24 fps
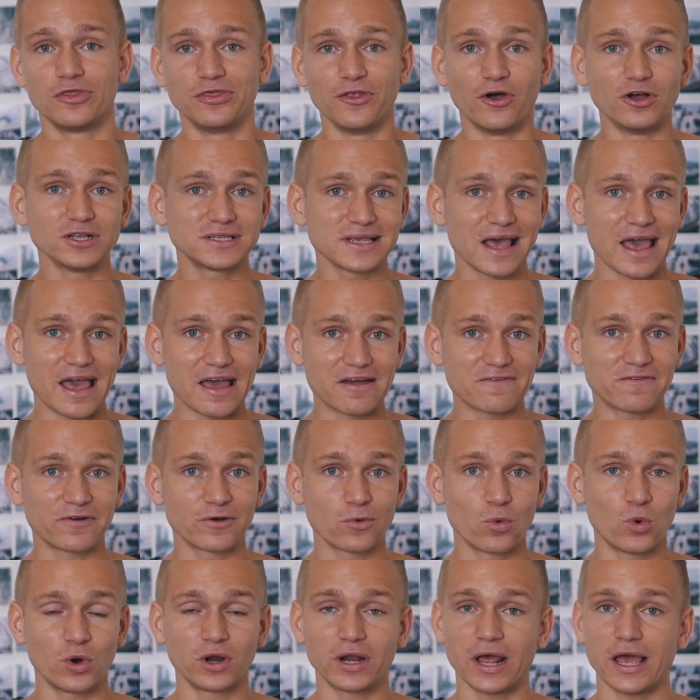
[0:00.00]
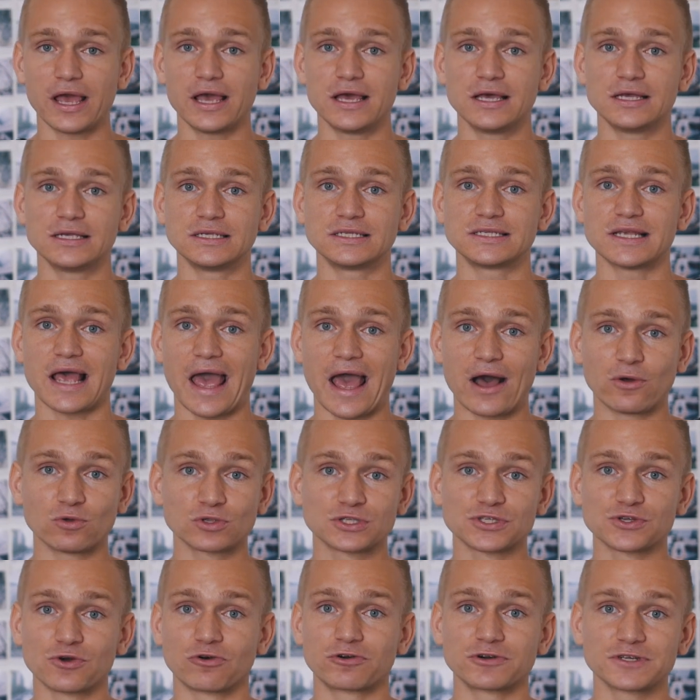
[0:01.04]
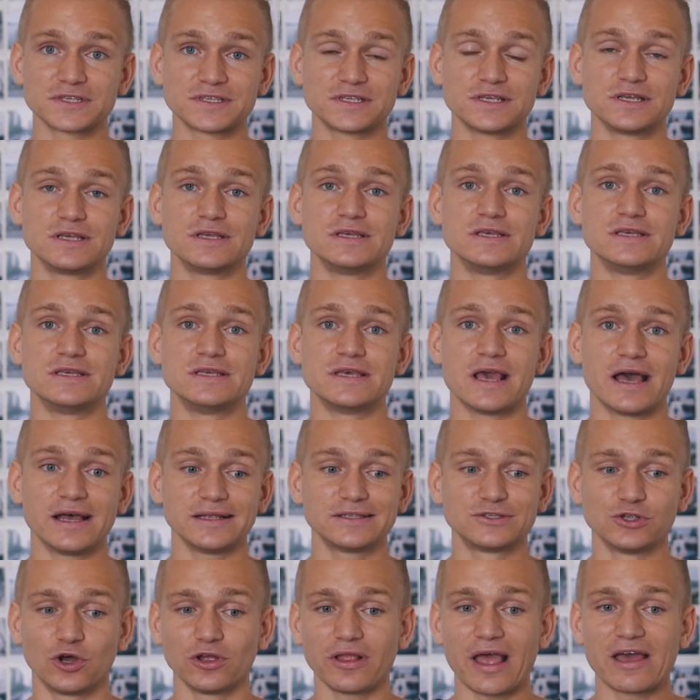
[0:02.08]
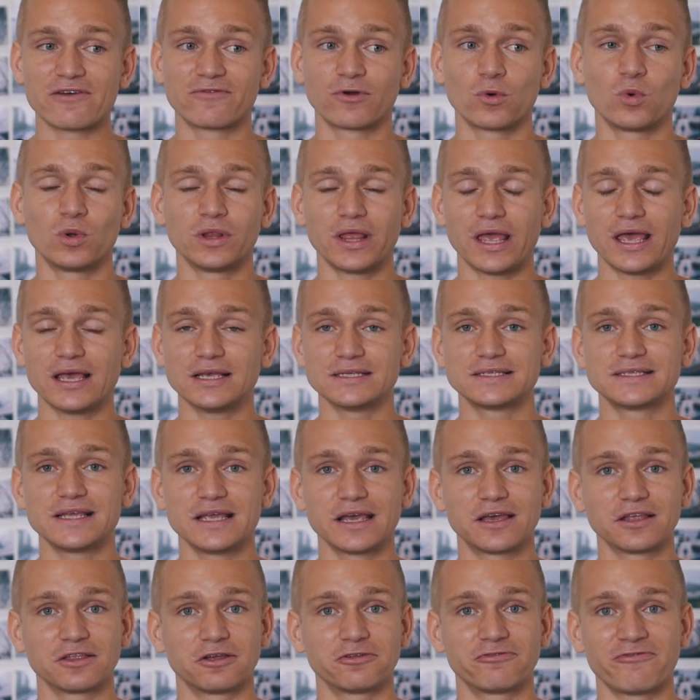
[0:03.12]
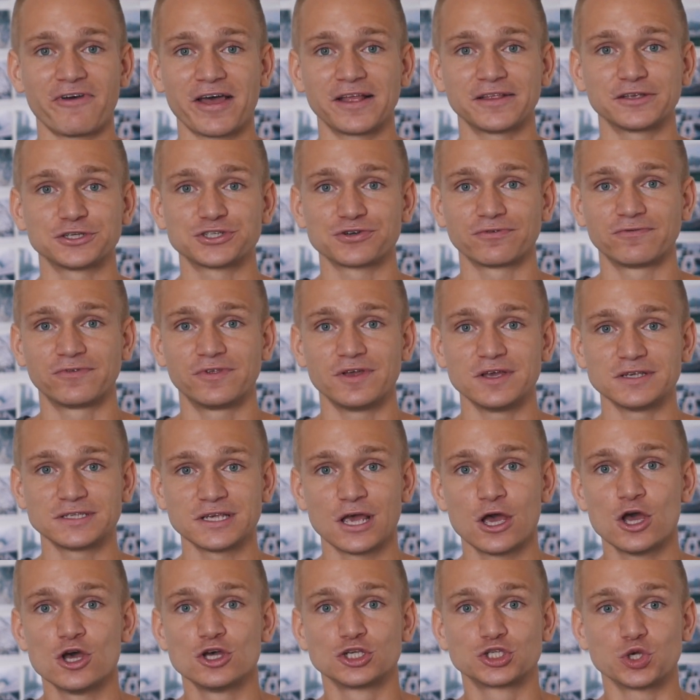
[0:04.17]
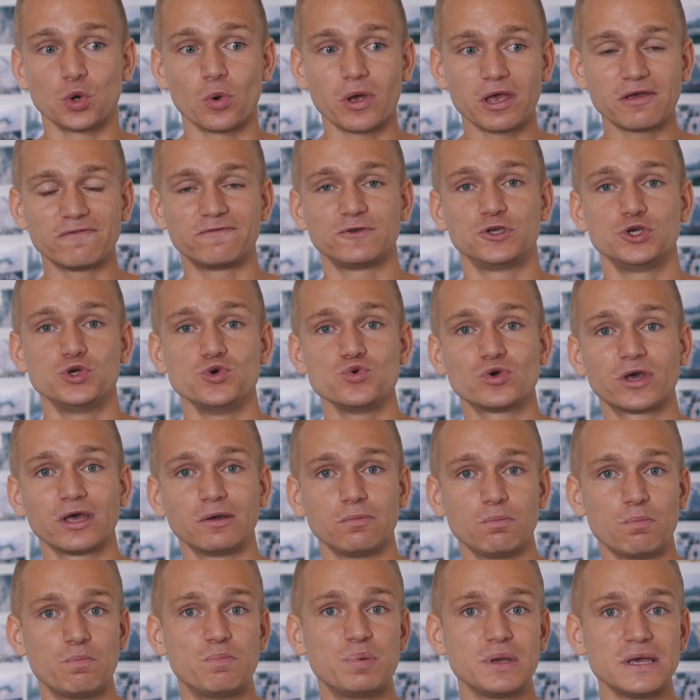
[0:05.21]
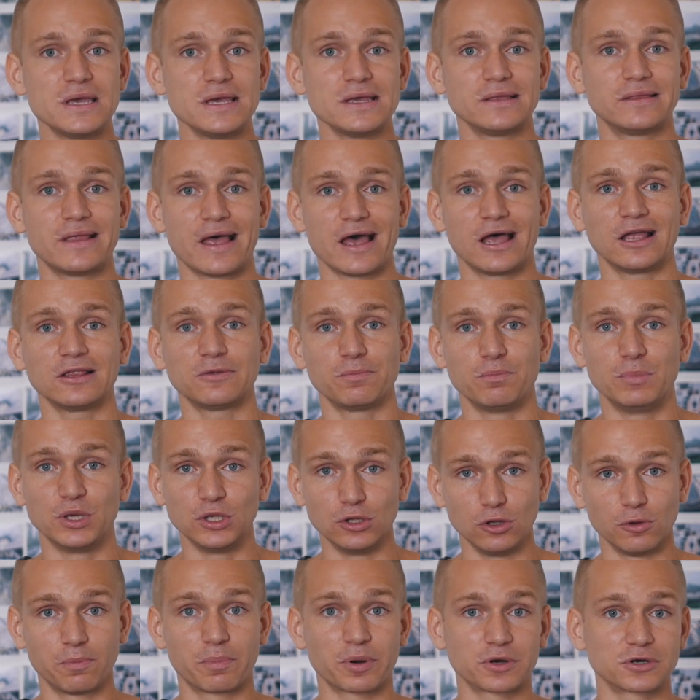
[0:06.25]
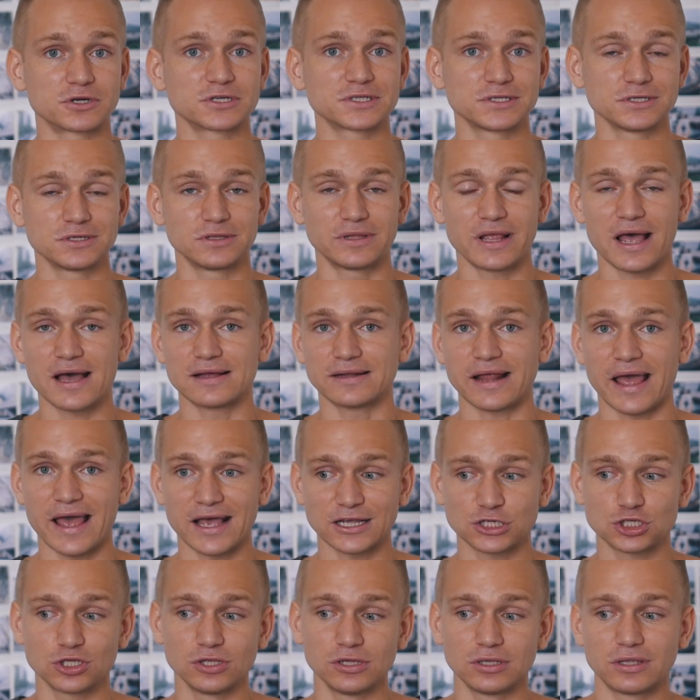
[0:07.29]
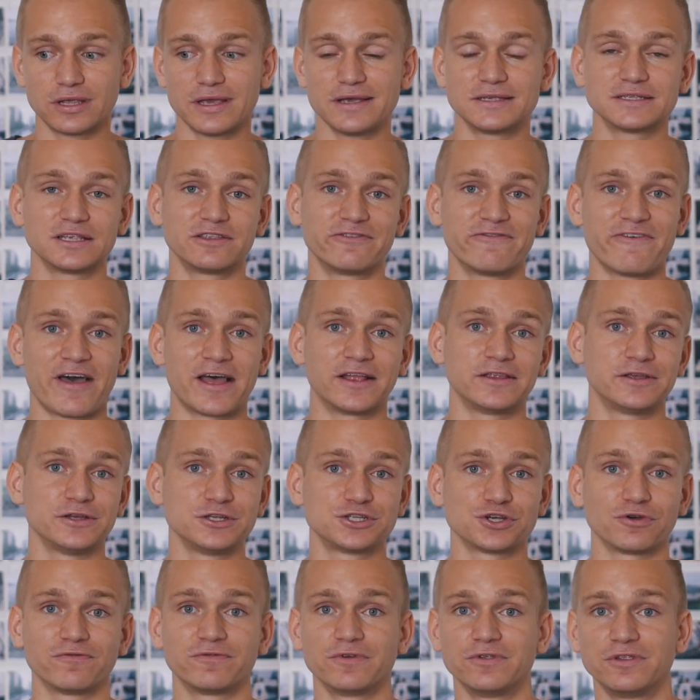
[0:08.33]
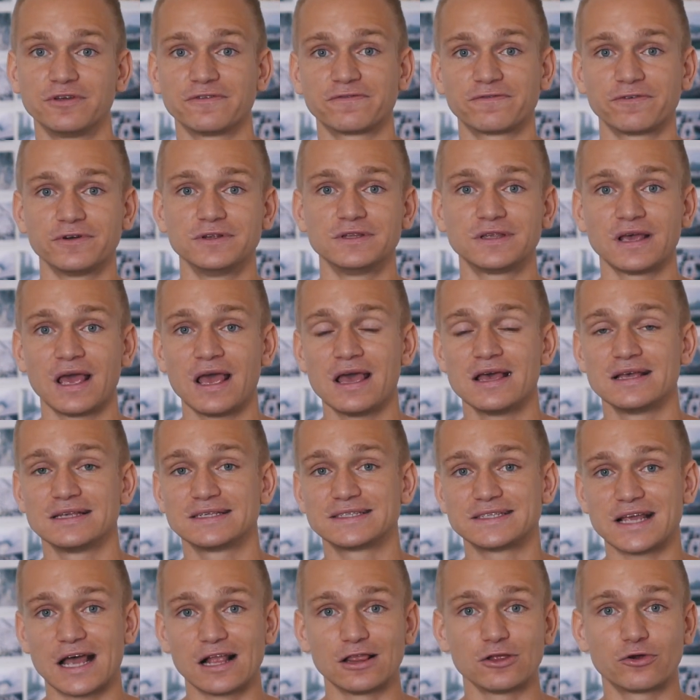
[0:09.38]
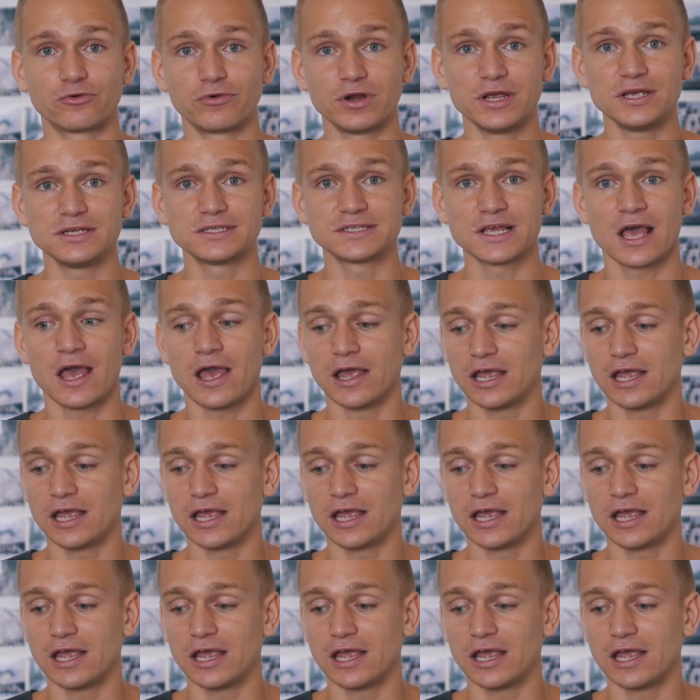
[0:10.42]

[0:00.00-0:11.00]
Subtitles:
not everyone is outsourcing yet, not everyone is taking advantage of this. So if you can be that middle person that actually takes advantage of the different salaries